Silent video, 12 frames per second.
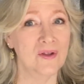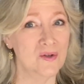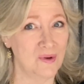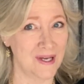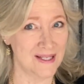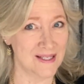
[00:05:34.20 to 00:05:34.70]
a
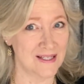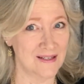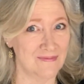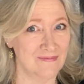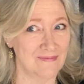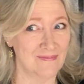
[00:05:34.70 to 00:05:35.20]
twist.
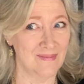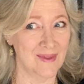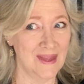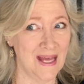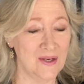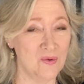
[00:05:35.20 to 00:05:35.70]

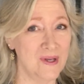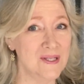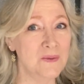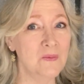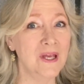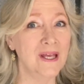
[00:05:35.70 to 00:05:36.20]
That
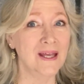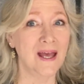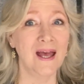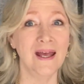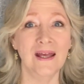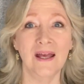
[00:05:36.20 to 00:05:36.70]
twist being
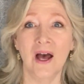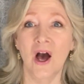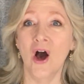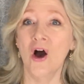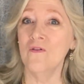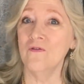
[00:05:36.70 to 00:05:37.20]
a
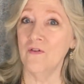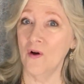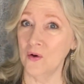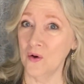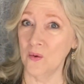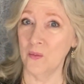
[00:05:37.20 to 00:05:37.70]

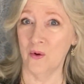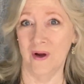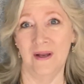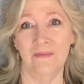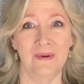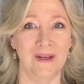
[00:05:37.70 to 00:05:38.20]
focal
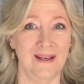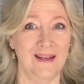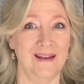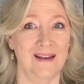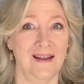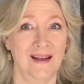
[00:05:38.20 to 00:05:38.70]
point
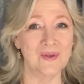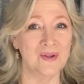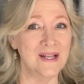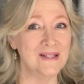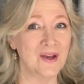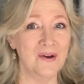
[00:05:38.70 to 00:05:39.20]
bead. So
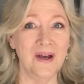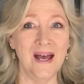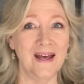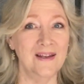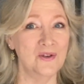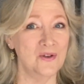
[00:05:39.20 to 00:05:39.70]
let's go
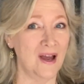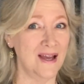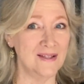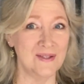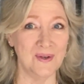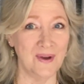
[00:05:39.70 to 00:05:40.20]
ahead and try
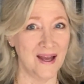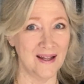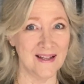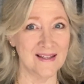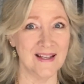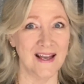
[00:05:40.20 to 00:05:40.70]
Sue
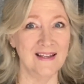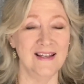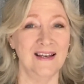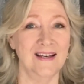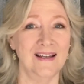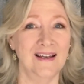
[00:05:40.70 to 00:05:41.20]
Ellen's
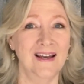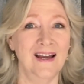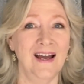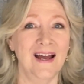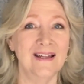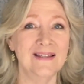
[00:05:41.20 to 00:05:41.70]
idea
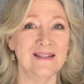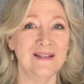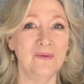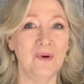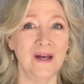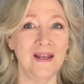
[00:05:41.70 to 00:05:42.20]
and see
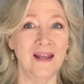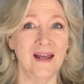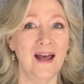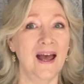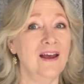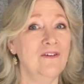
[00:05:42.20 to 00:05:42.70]
what
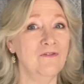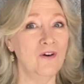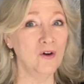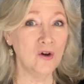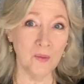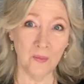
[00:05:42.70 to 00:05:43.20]
a
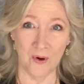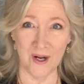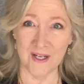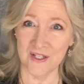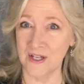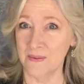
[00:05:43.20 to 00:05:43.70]
focal
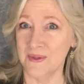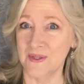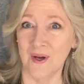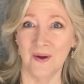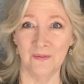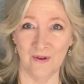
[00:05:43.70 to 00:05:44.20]
point
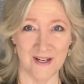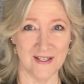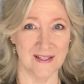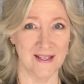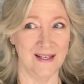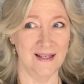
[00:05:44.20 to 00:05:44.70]
chipstone
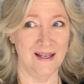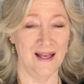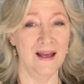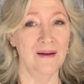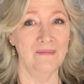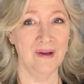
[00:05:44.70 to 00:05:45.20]
bracelet,
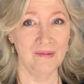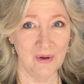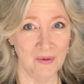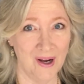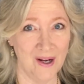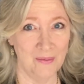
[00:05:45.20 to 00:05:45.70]
memory
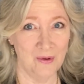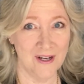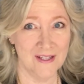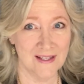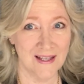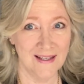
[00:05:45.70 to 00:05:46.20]
wire
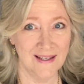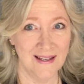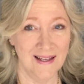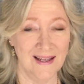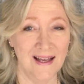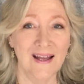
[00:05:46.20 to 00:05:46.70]
bracelet,
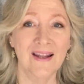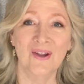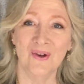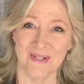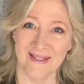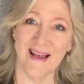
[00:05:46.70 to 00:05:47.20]

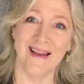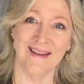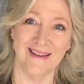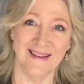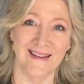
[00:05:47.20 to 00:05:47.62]
looks like.